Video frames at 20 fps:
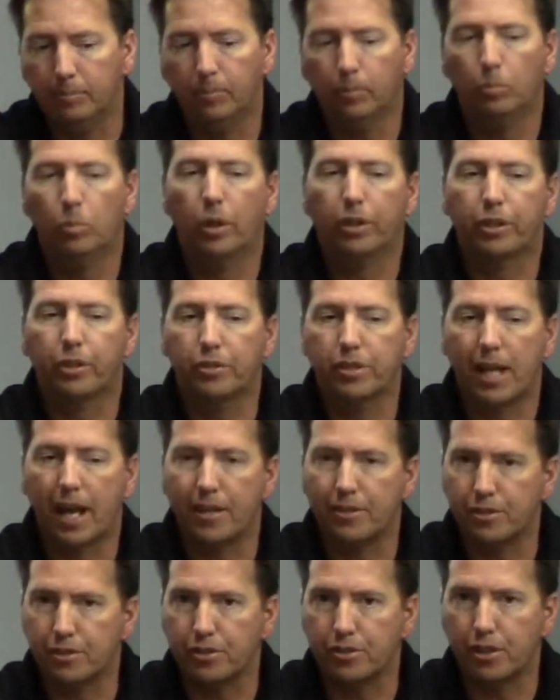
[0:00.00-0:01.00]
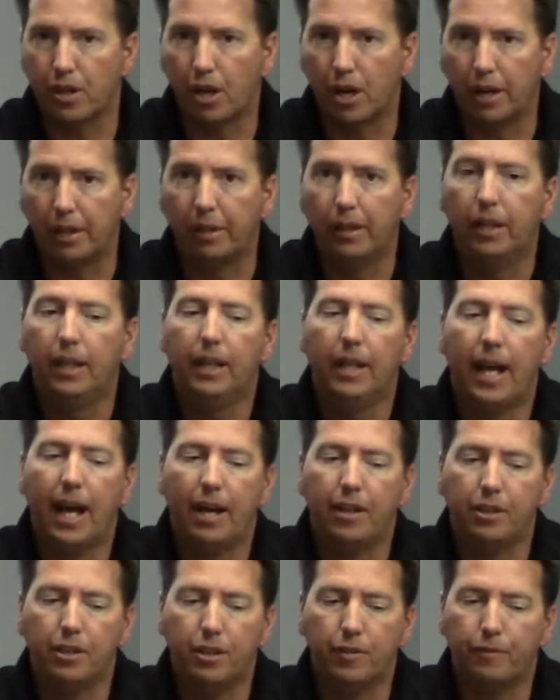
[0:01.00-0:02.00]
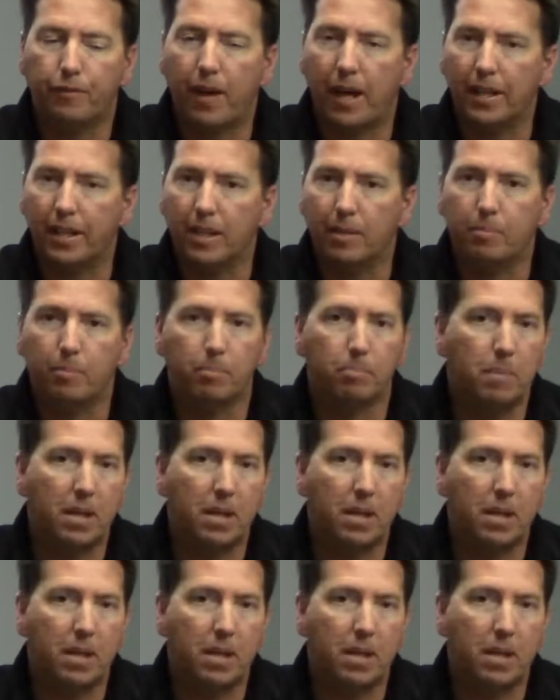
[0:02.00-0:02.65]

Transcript: What those hazards are, how do you define them,